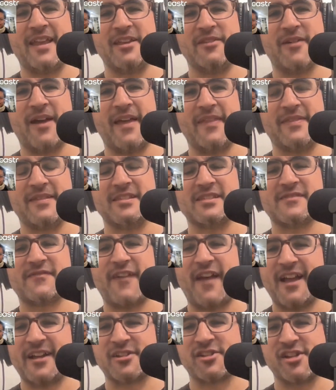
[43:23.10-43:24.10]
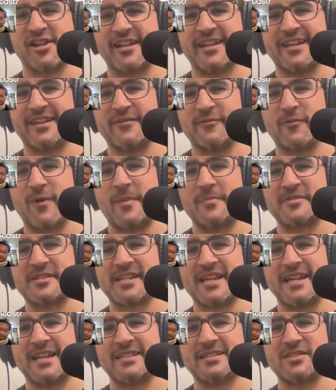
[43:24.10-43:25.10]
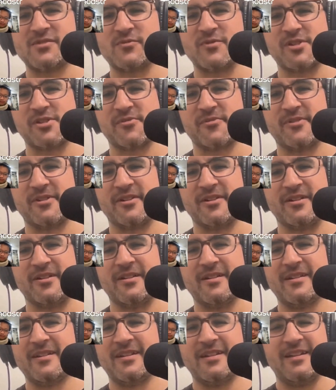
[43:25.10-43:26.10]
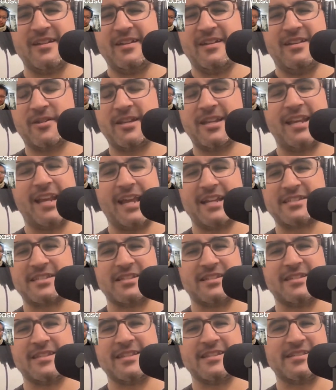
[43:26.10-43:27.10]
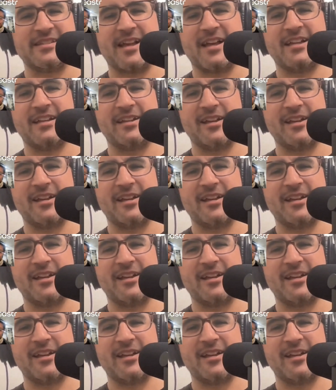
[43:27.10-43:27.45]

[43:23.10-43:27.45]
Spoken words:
you had these fact checking websites which were connected to these odd